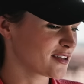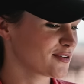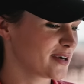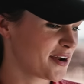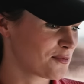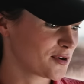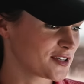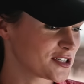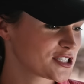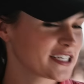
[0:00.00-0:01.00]
other three ain't
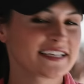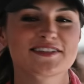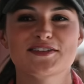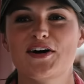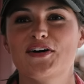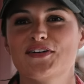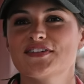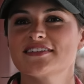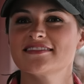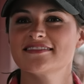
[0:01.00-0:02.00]
worth a shit, so
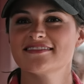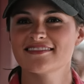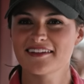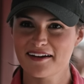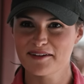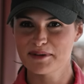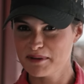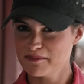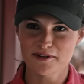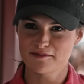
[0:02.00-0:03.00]
thought I'd
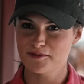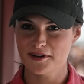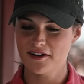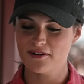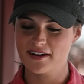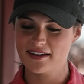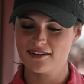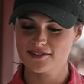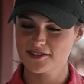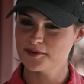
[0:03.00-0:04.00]
make my move before you go on and
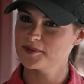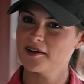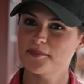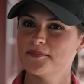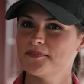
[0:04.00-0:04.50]
get all scooped up.